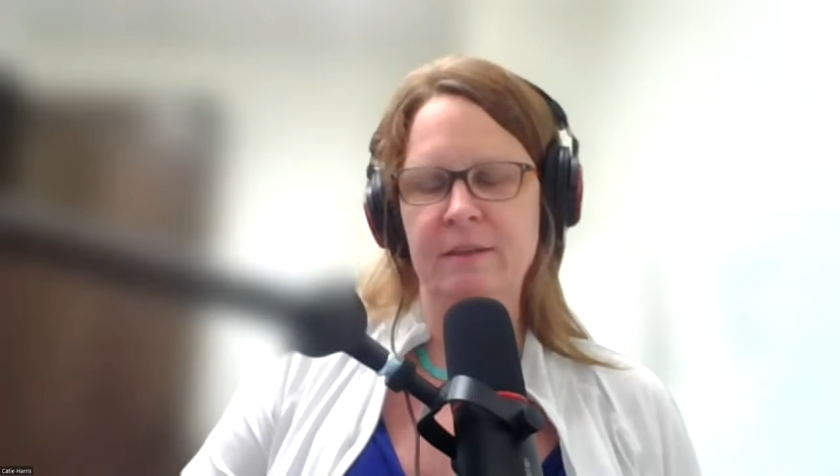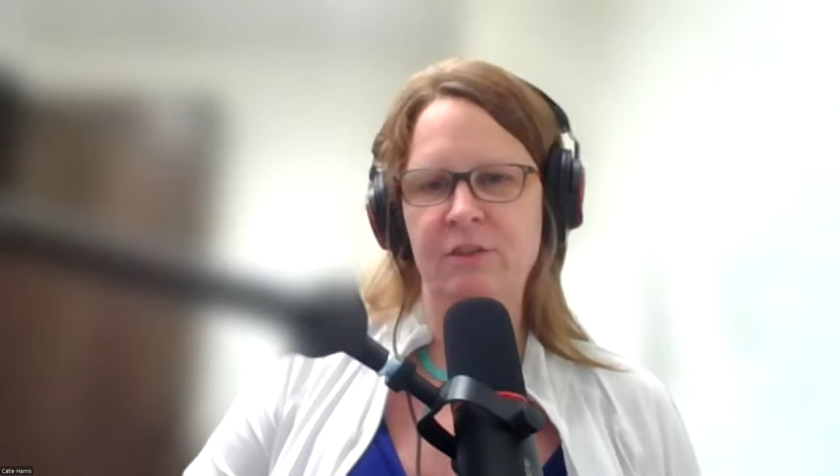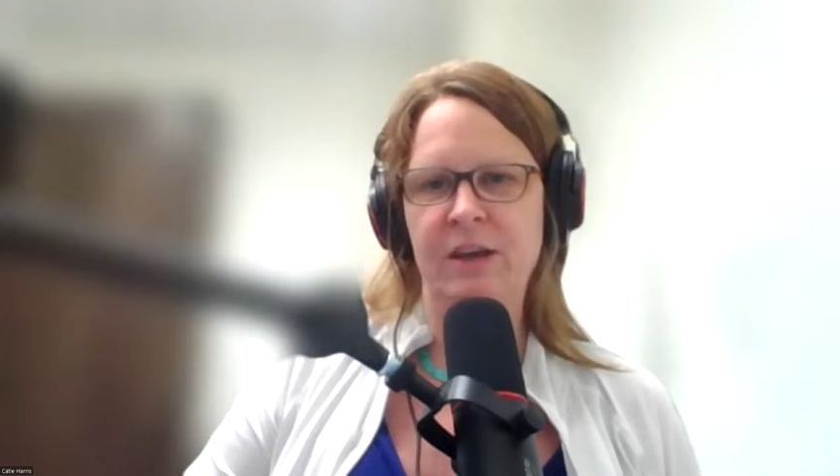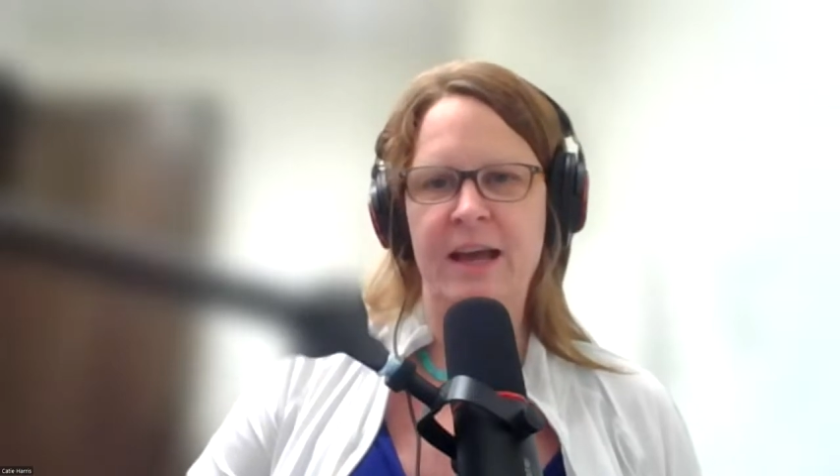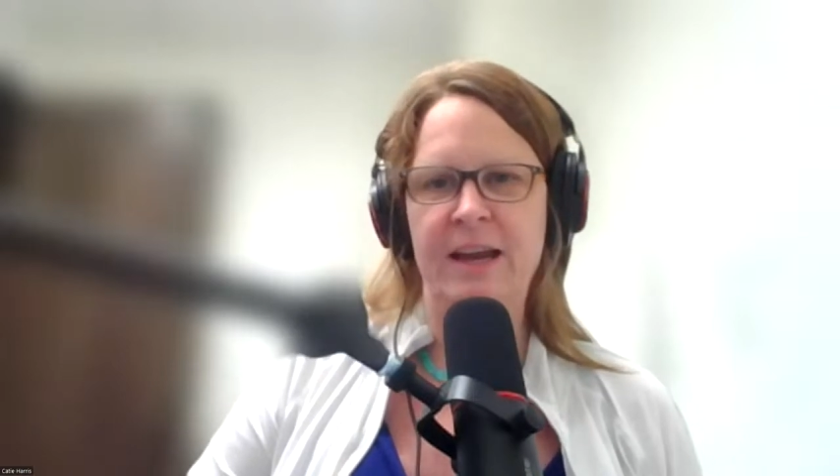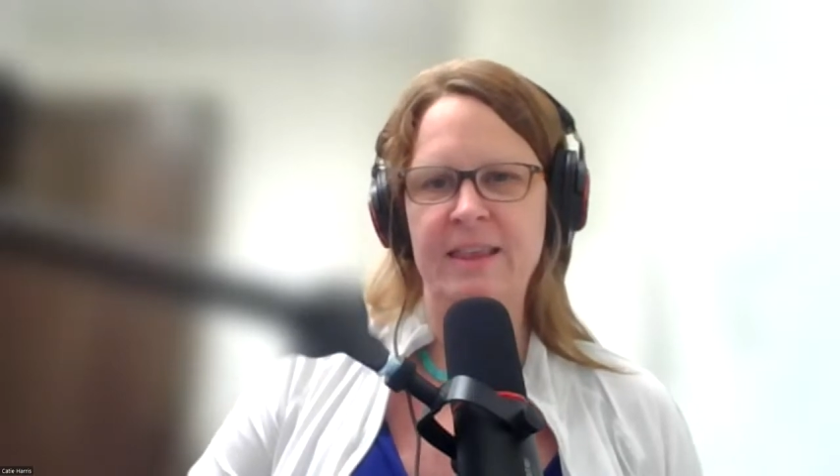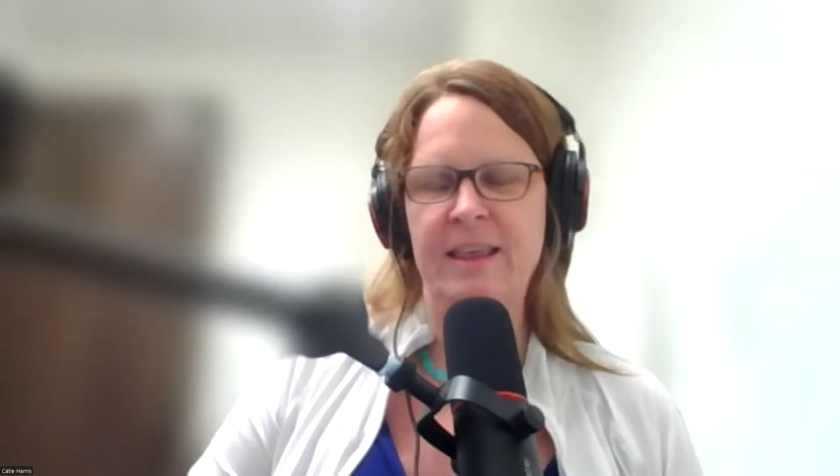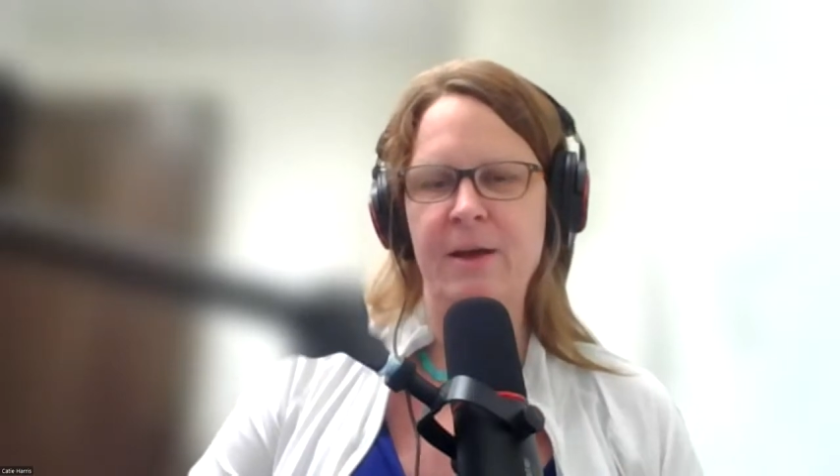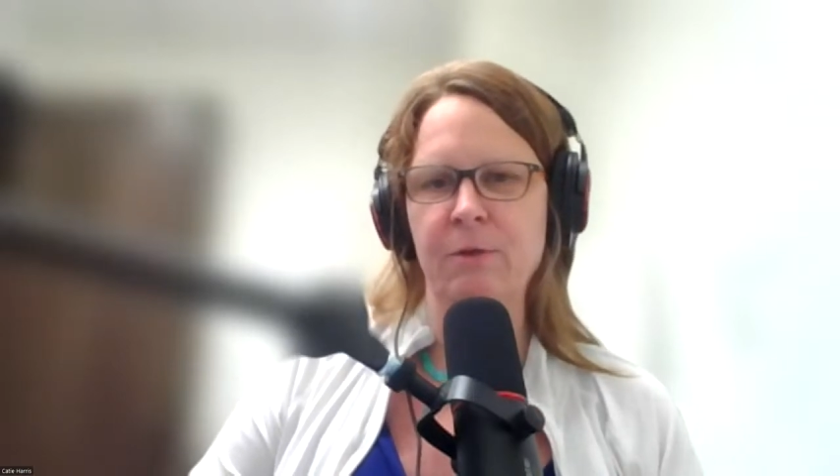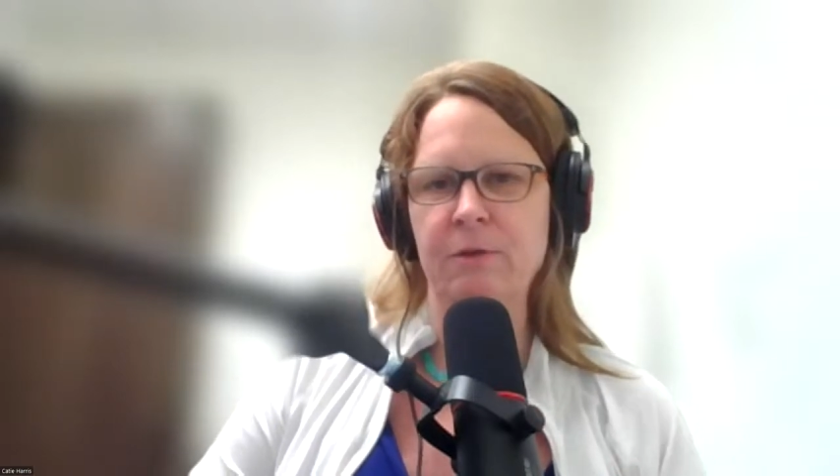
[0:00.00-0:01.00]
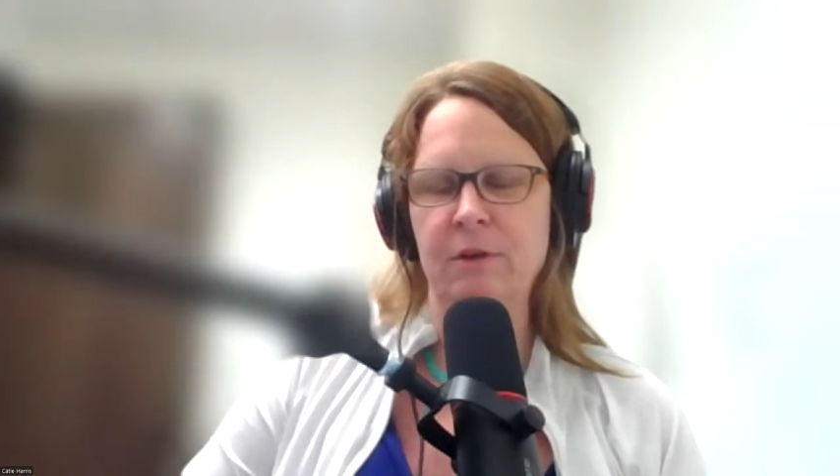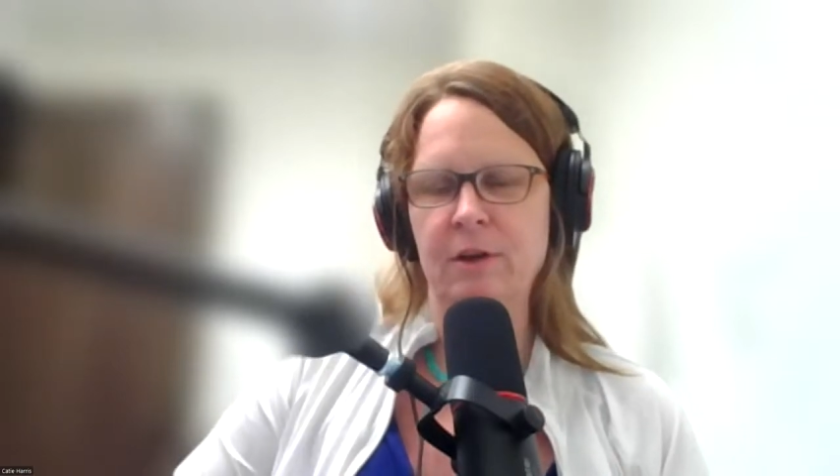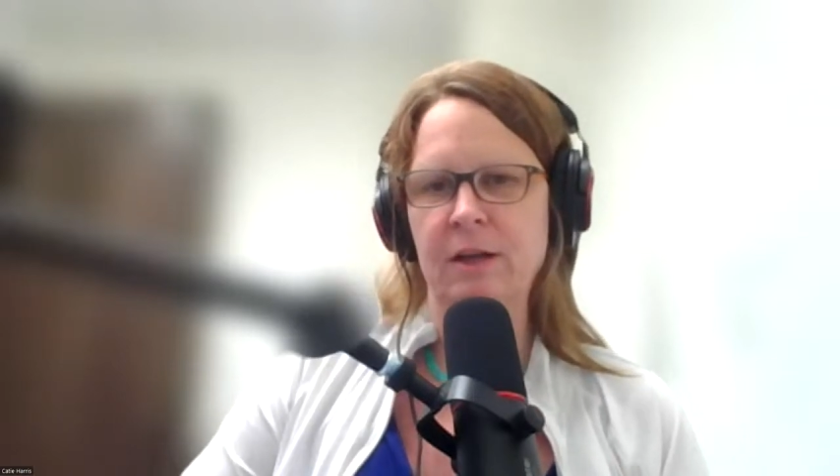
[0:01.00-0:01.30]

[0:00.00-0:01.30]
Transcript: she had 1,000